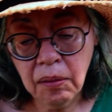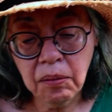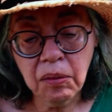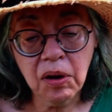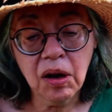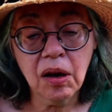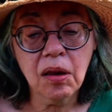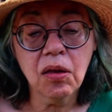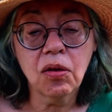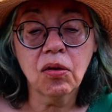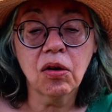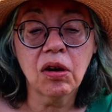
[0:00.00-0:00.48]

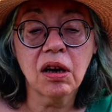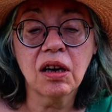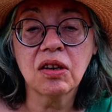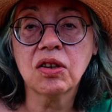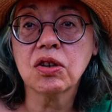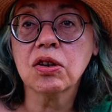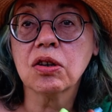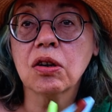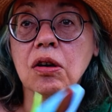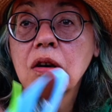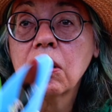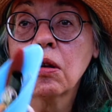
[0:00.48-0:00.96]
I thought I'd
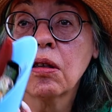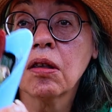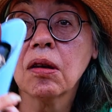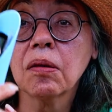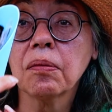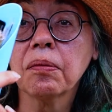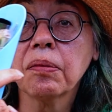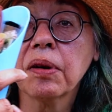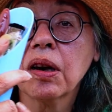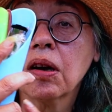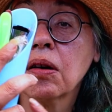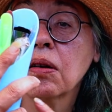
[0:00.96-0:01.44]
show you
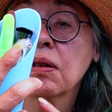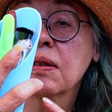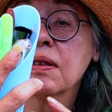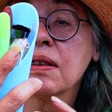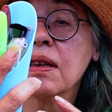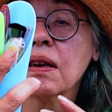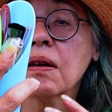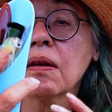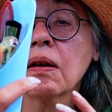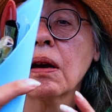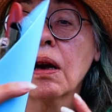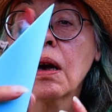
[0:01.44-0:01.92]
them because
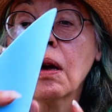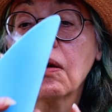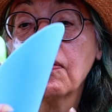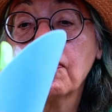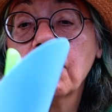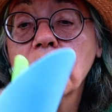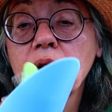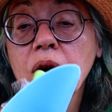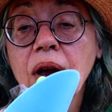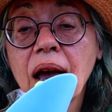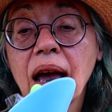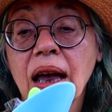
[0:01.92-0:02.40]
they're
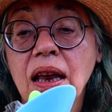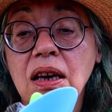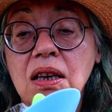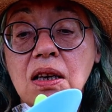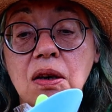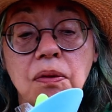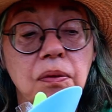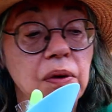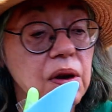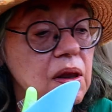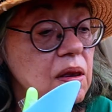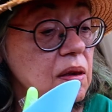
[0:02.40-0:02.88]
very
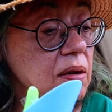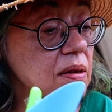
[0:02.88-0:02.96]
handy with